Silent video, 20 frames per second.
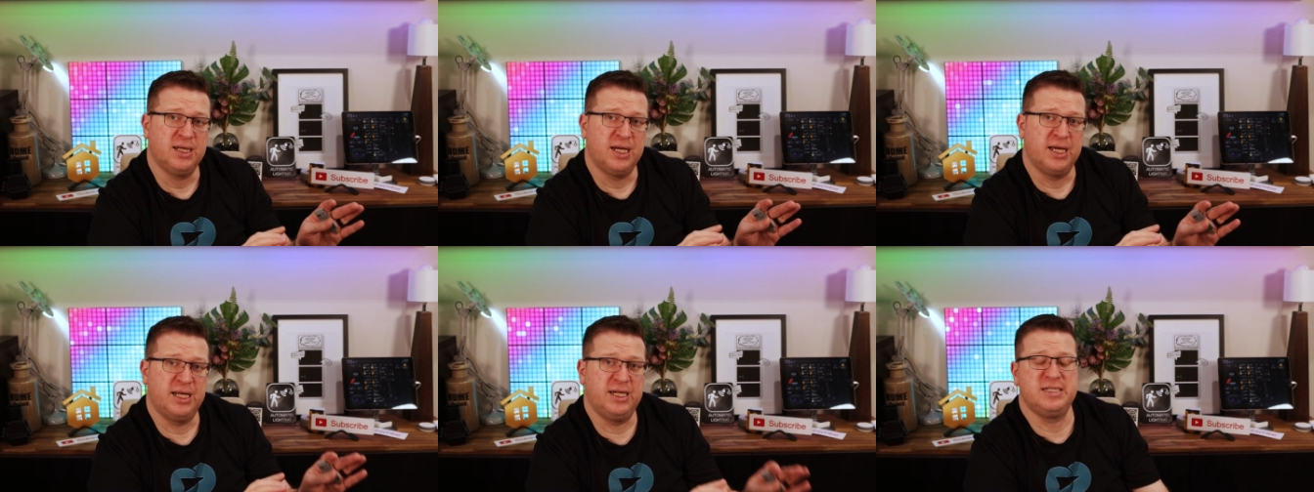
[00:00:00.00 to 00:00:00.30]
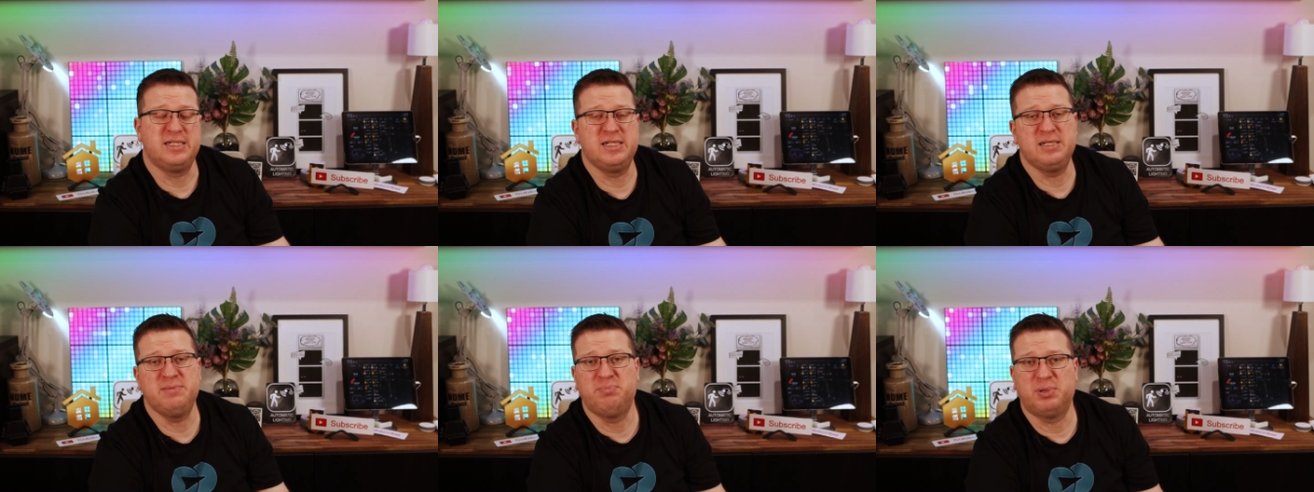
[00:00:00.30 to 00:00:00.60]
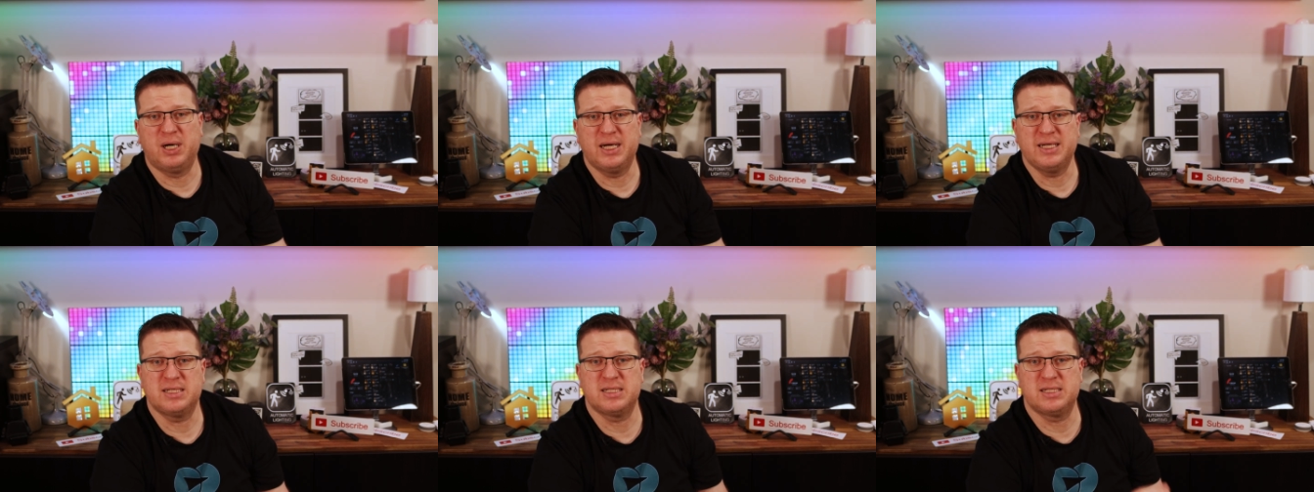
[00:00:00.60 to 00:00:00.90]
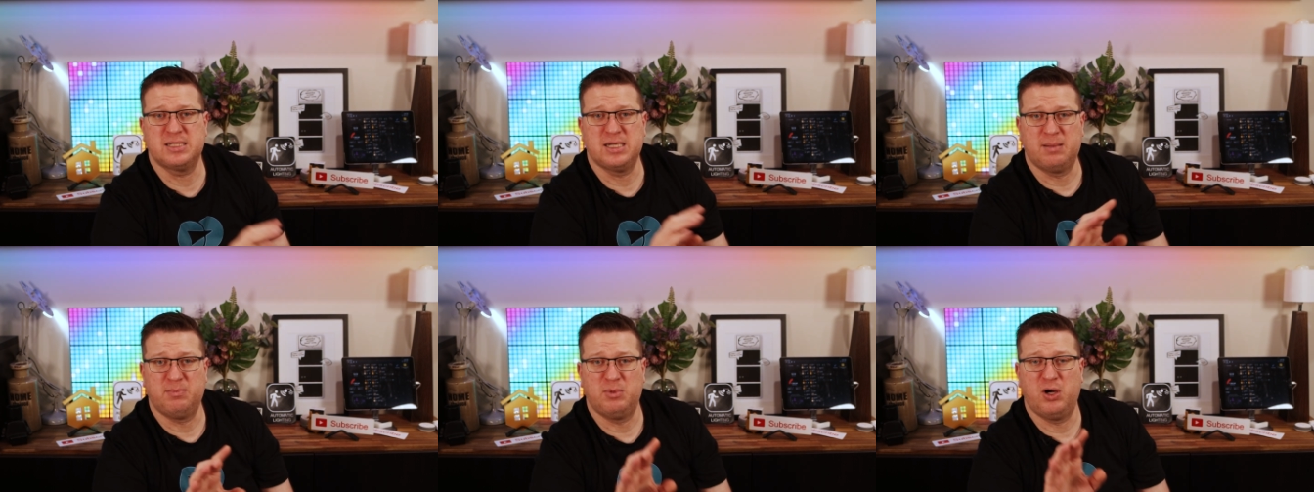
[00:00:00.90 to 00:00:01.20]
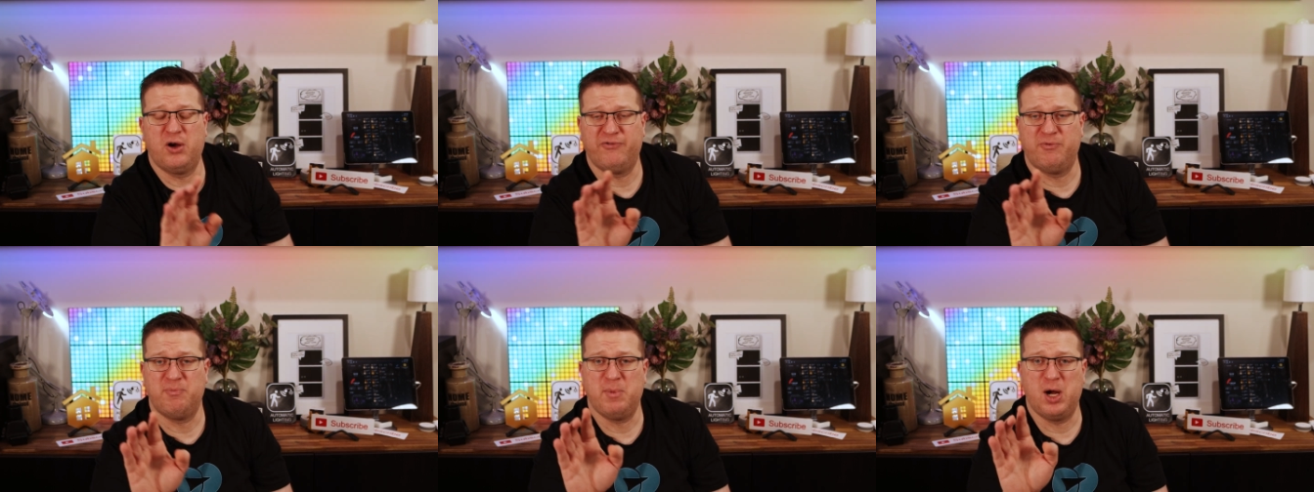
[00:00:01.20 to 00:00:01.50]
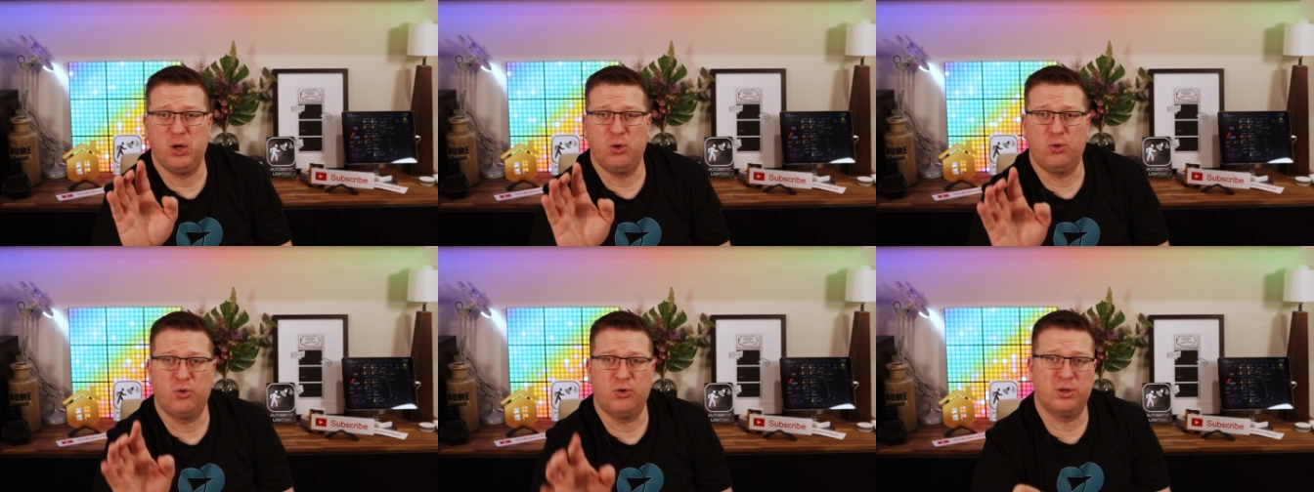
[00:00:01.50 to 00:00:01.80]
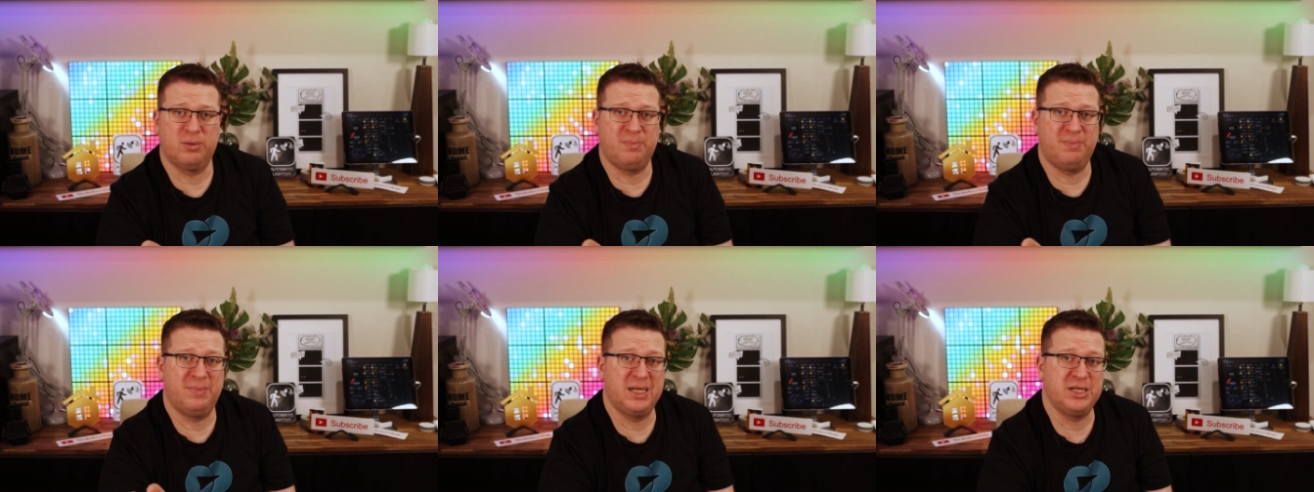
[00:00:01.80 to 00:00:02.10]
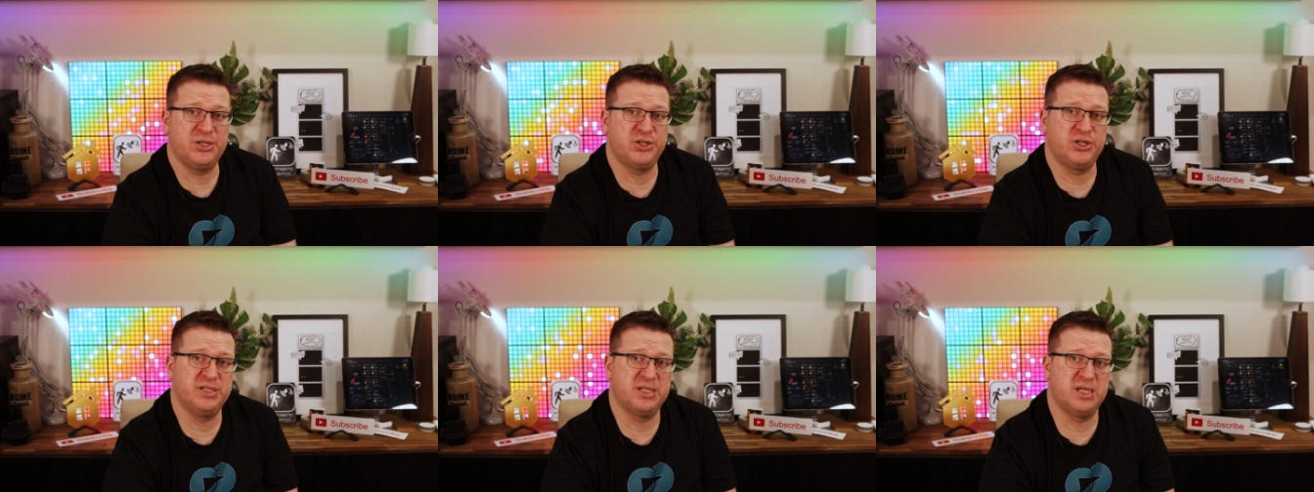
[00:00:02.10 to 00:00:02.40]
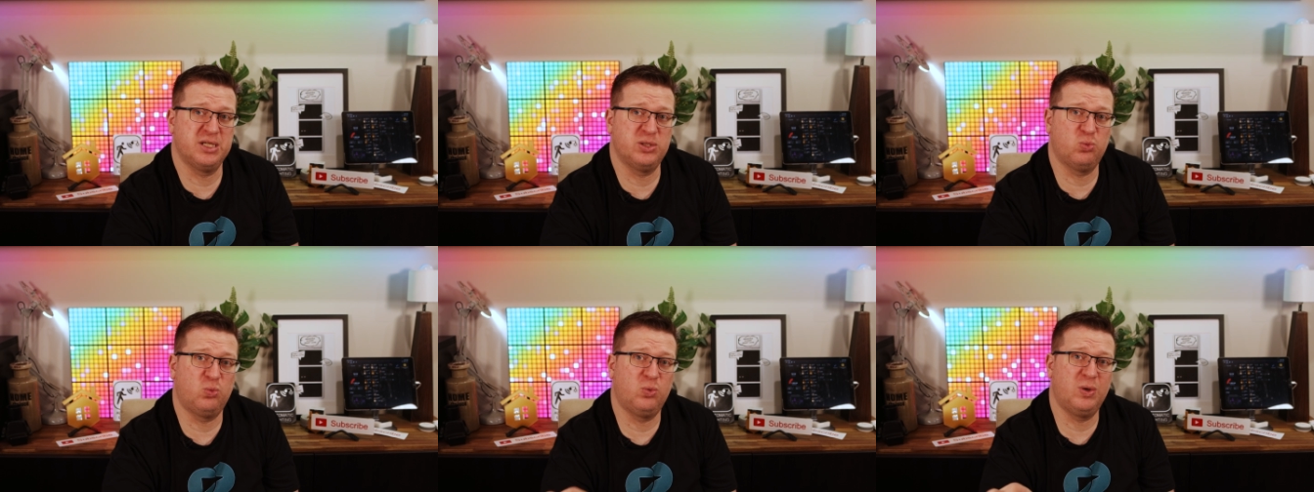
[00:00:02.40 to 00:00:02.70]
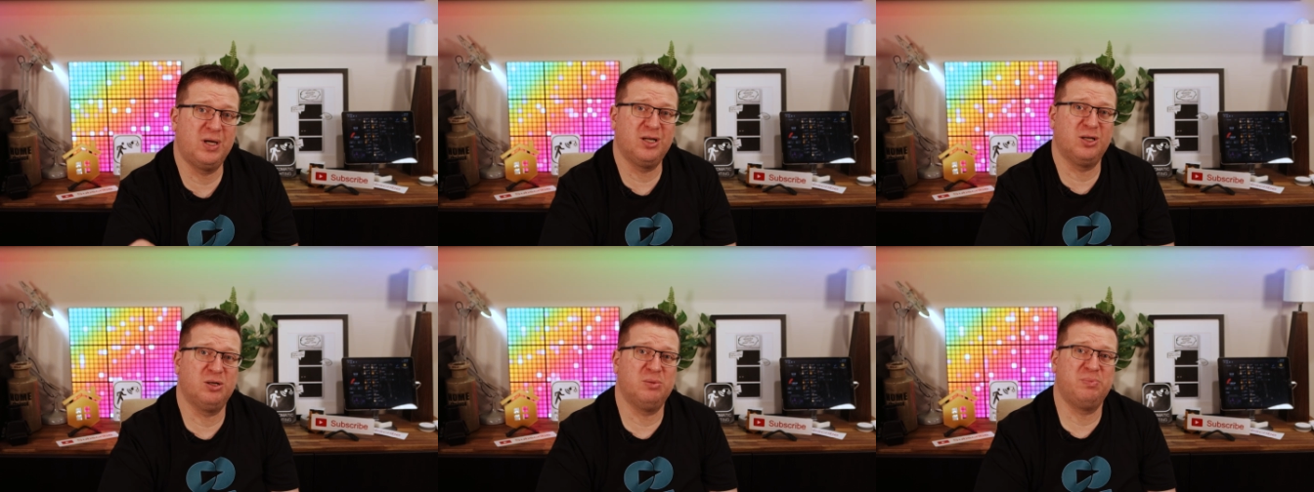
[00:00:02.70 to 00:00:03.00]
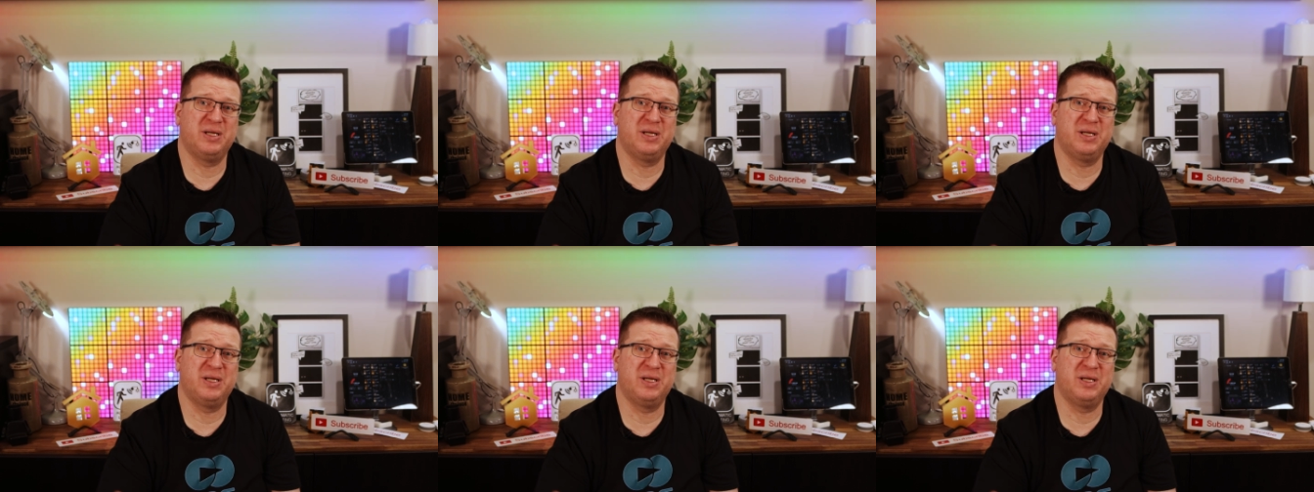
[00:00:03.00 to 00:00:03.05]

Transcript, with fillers: and it did break some of my automations as well,